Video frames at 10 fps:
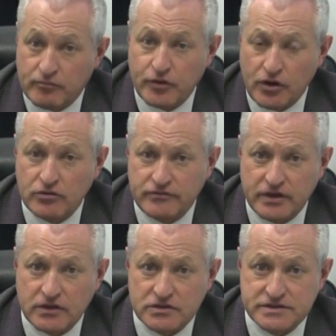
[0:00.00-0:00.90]
pre-owned
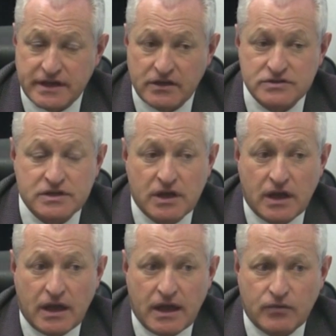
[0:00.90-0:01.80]
vehicle sales.
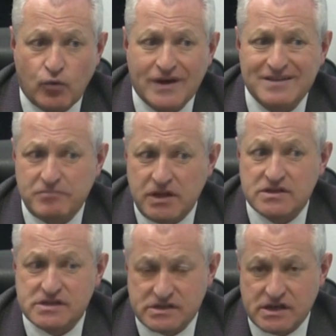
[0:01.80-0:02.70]
And what it
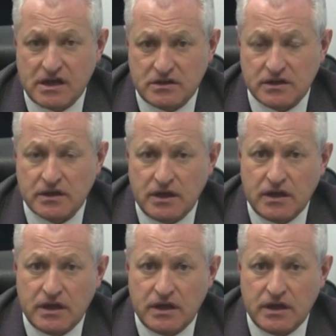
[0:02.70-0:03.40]
means exactly